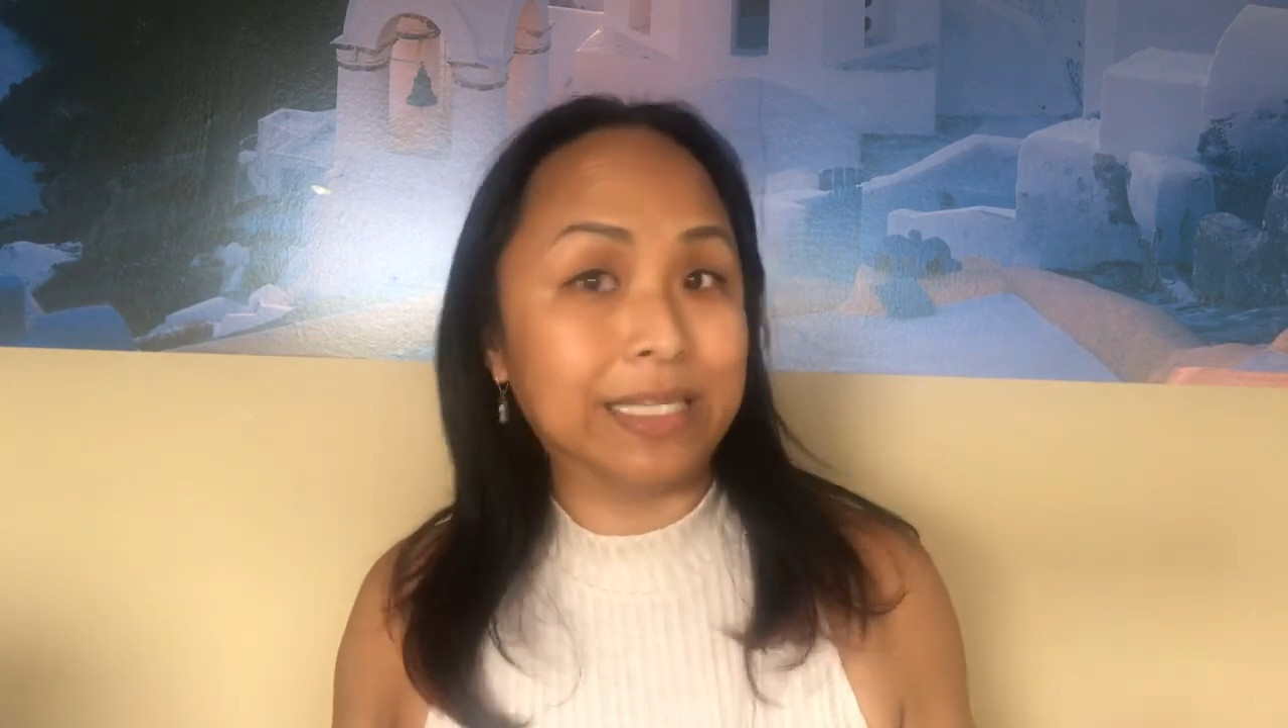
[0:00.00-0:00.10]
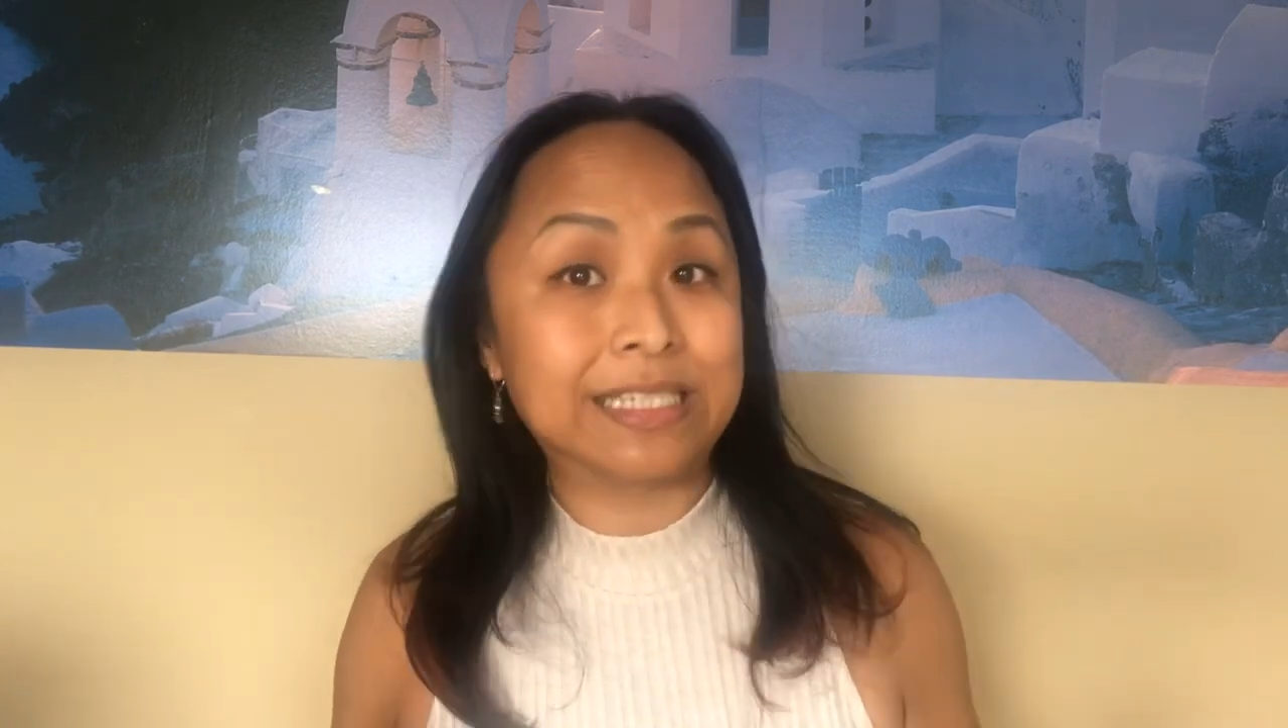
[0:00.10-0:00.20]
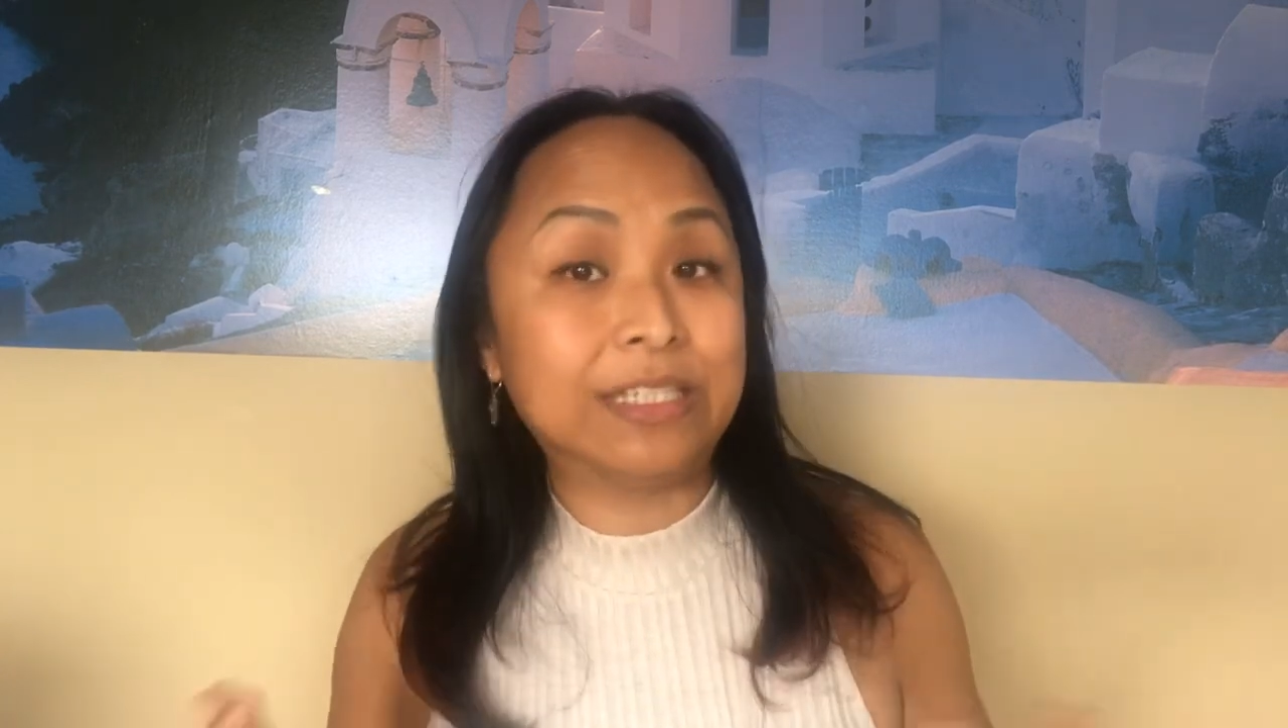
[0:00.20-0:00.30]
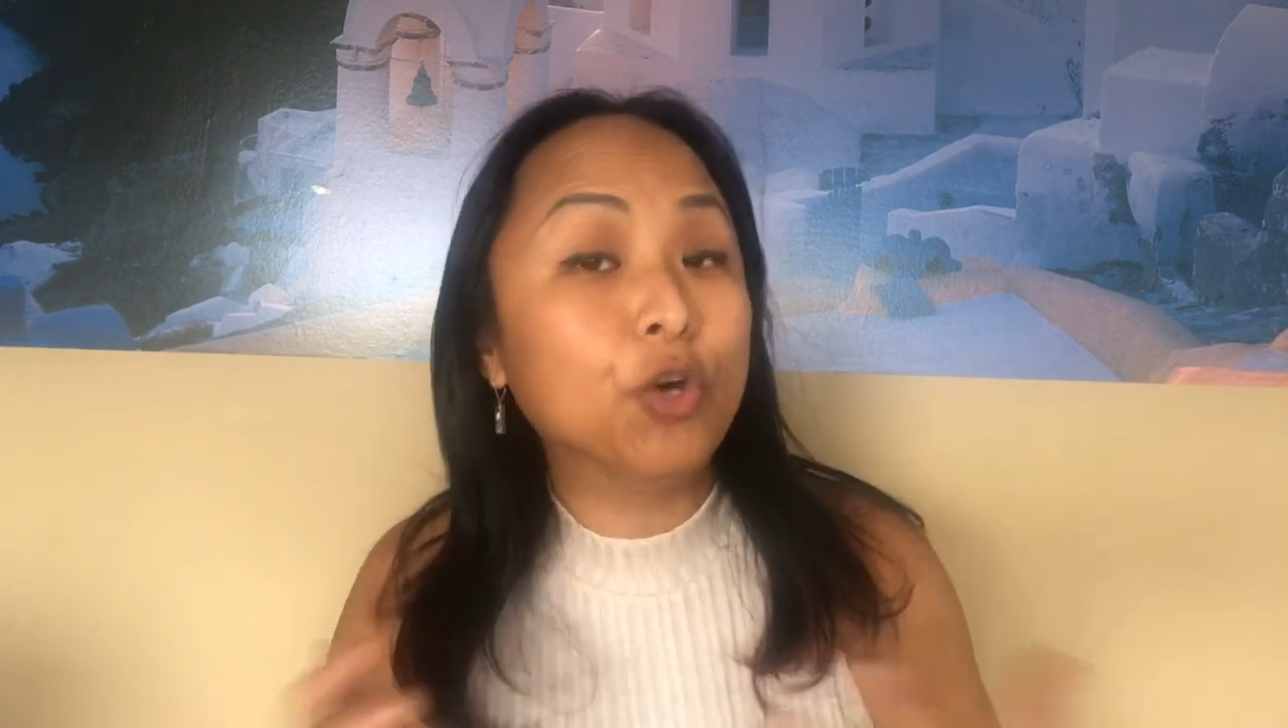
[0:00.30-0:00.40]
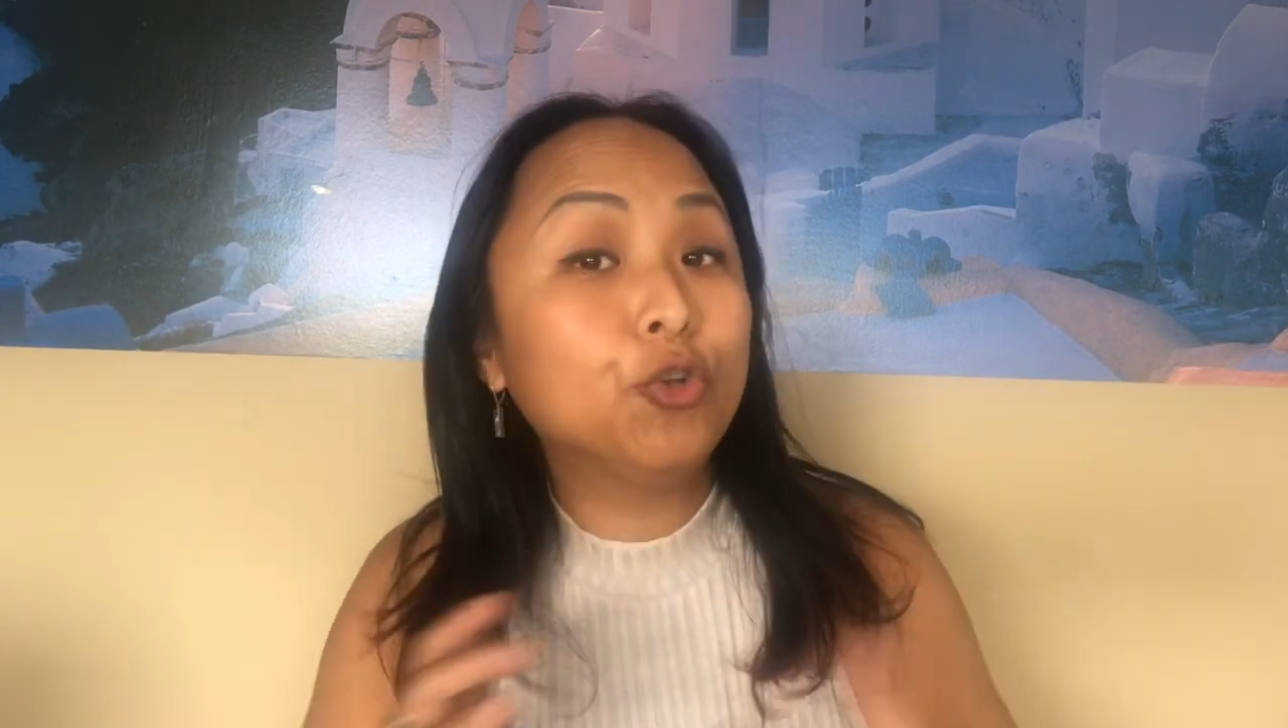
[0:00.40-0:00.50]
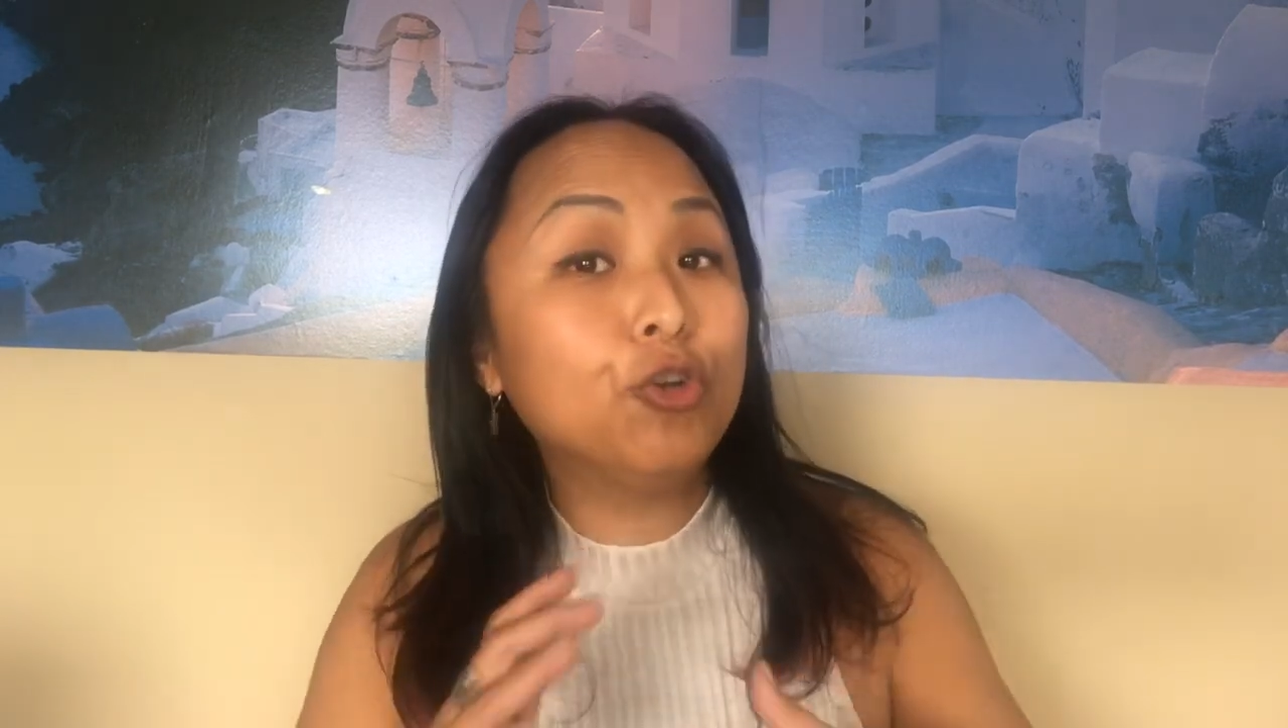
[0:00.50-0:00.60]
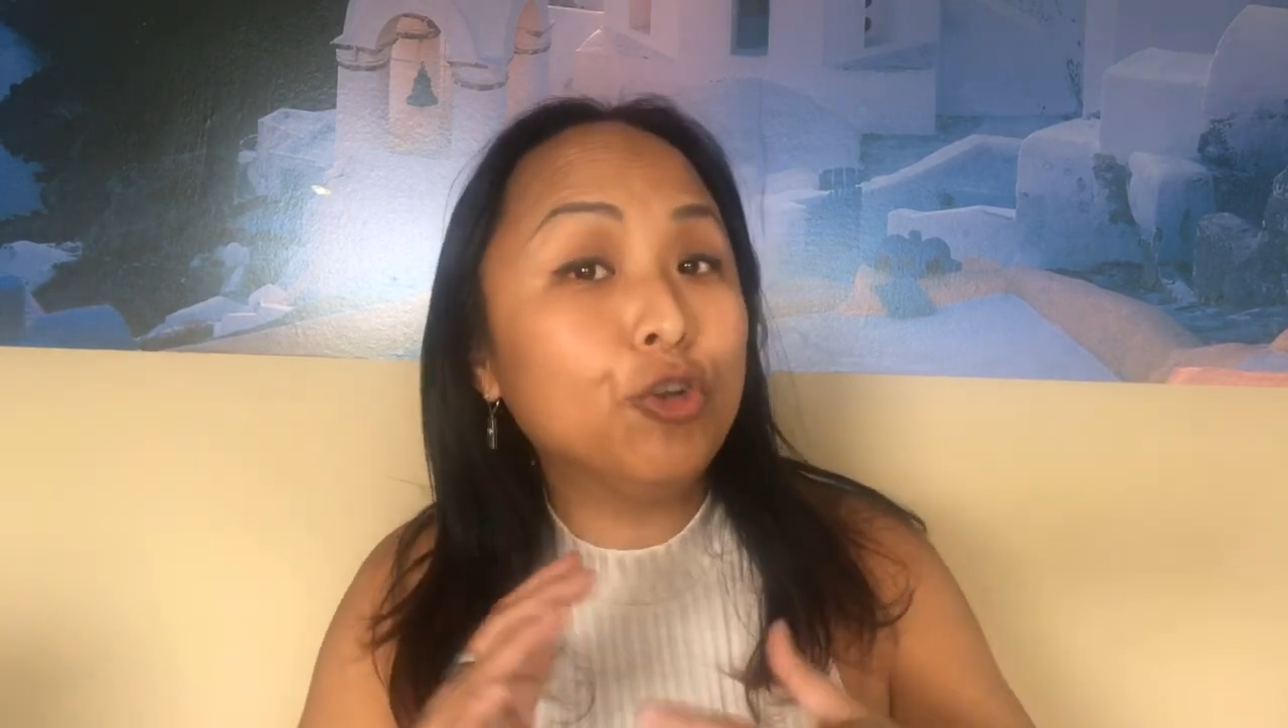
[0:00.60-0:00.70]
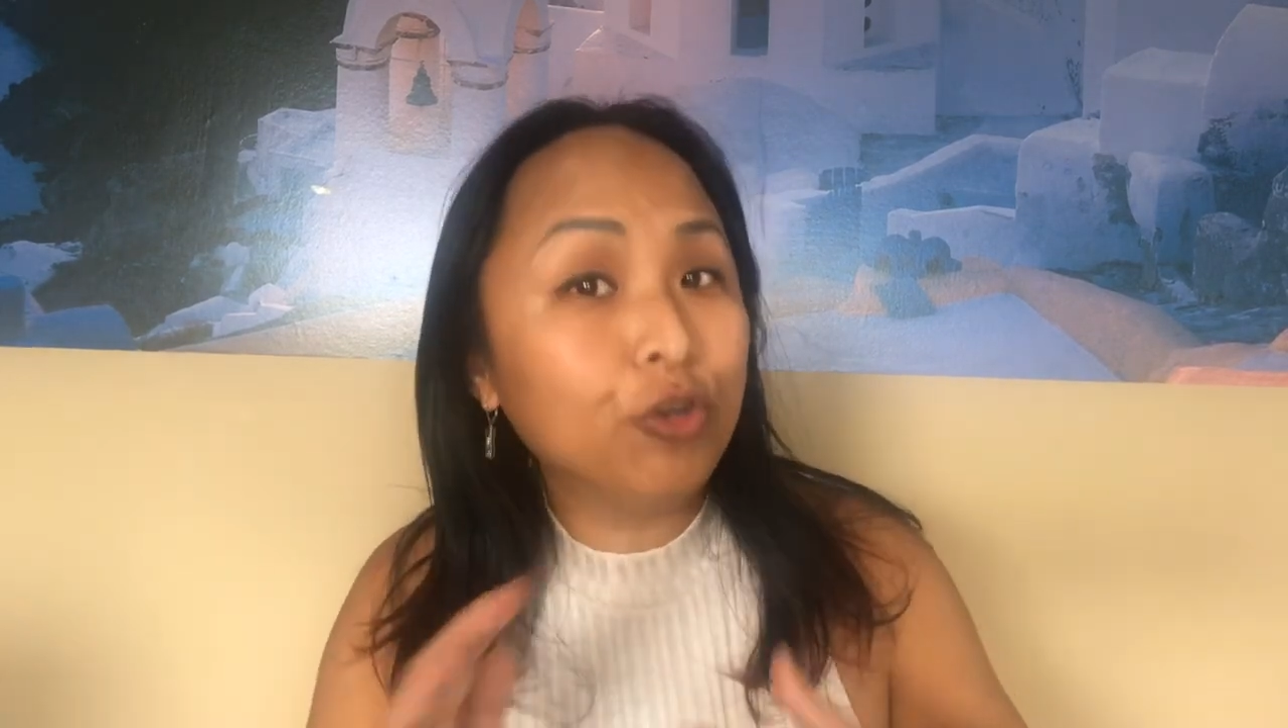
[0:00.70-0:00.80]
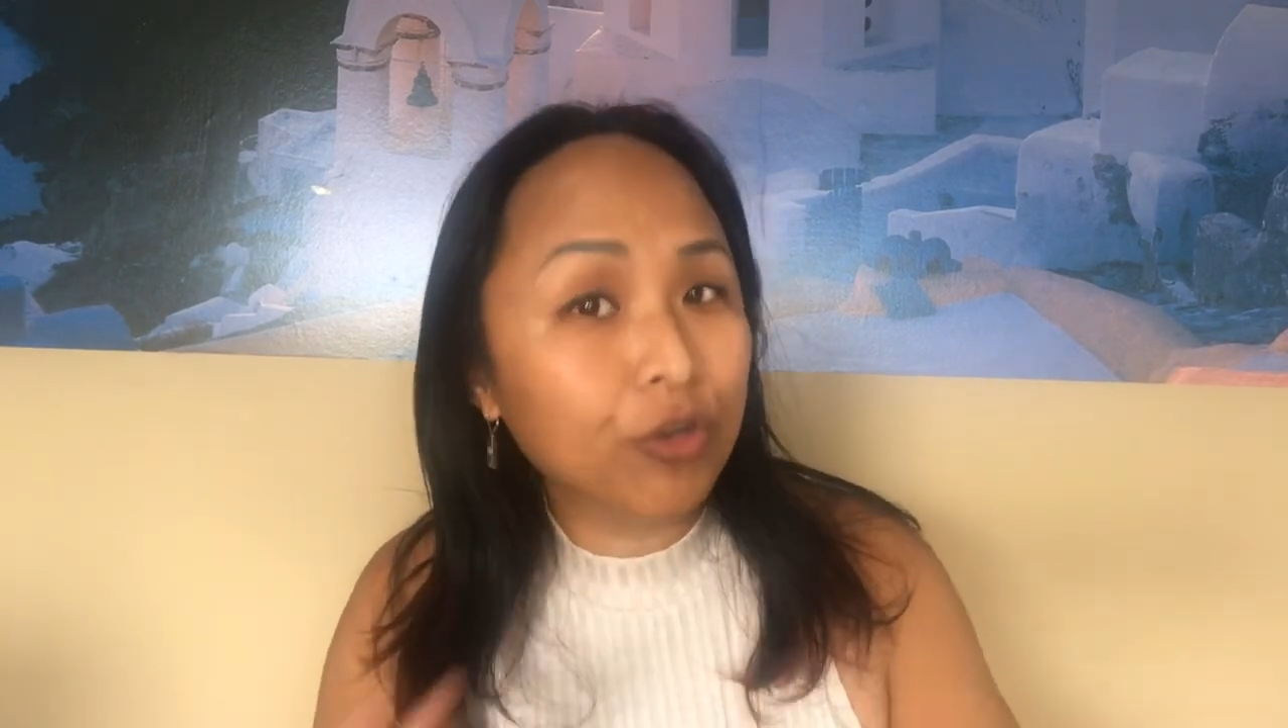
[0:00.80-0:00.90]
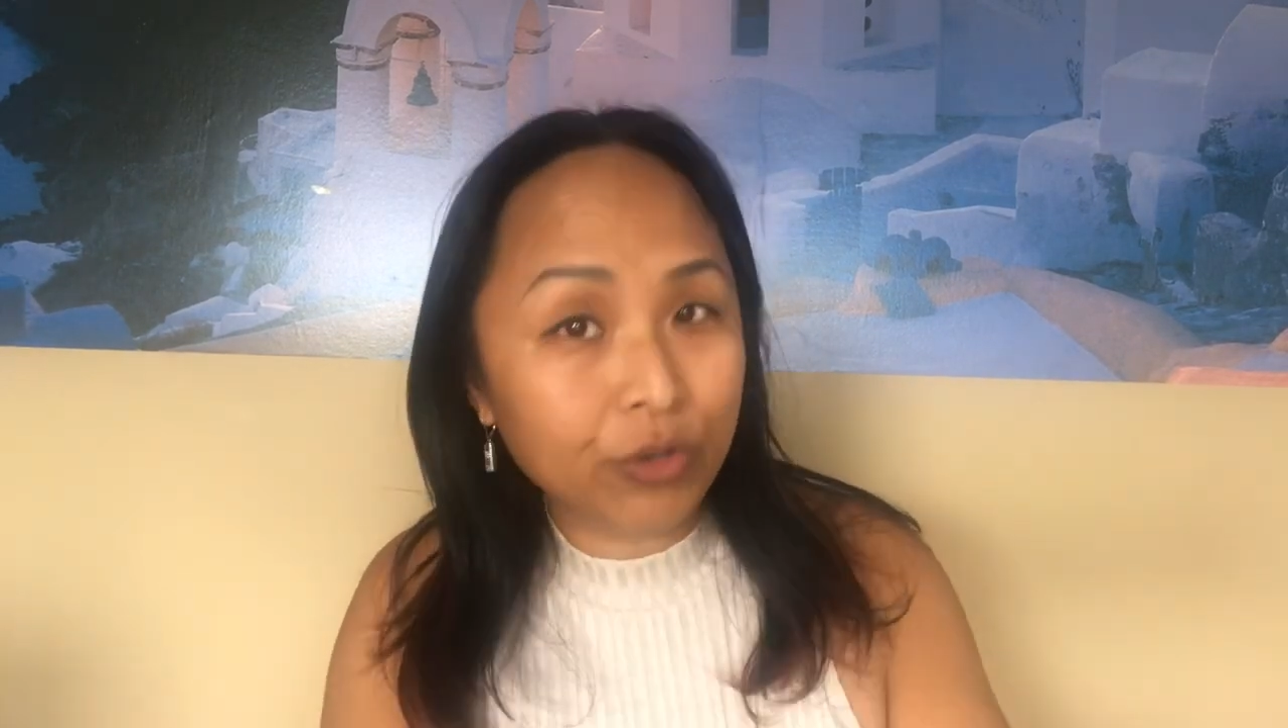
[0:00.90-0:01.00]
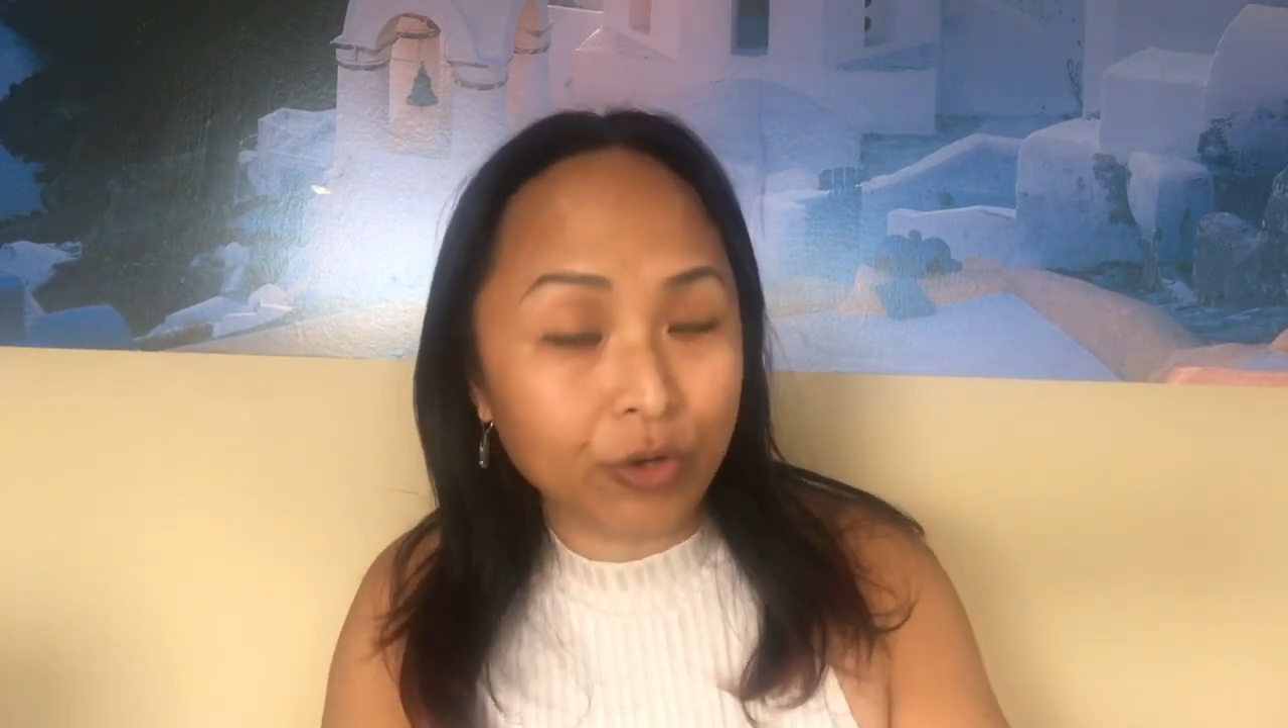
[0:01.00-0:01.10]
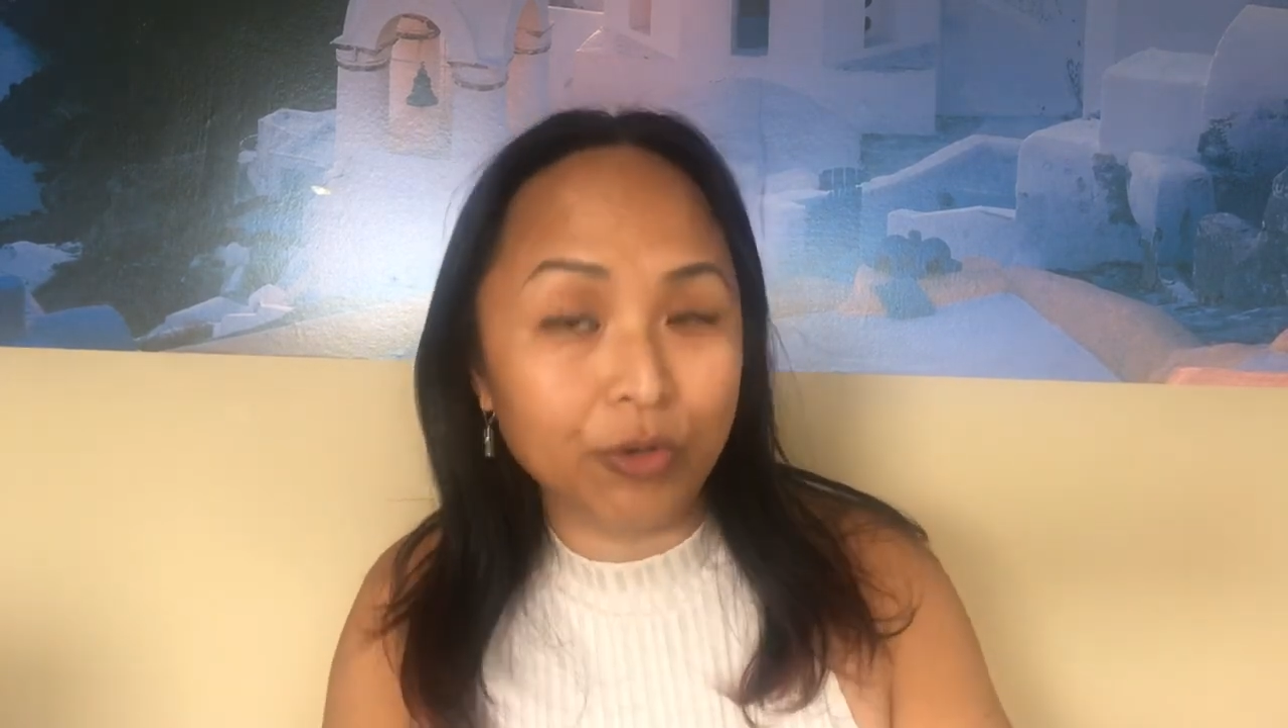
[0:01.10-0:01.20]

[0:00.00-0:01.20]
no.